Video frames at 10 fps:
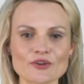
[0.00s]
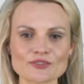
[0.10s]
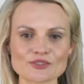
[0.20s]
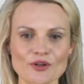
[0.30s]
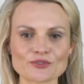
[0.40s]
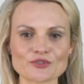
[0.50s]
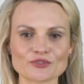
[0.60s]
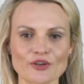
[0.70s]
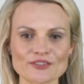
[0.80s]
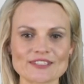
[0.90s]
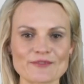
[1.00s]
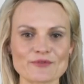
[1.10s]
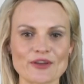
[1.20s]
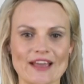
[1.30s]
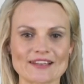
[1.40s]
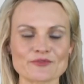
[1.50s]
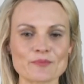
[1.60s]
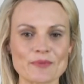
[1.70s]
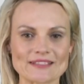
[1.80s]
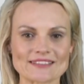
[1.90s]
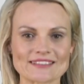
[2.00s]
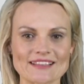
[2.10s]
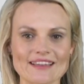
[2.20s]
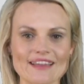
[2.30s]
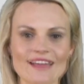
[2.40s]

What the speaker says: consult your doctor if you get it repeatedly.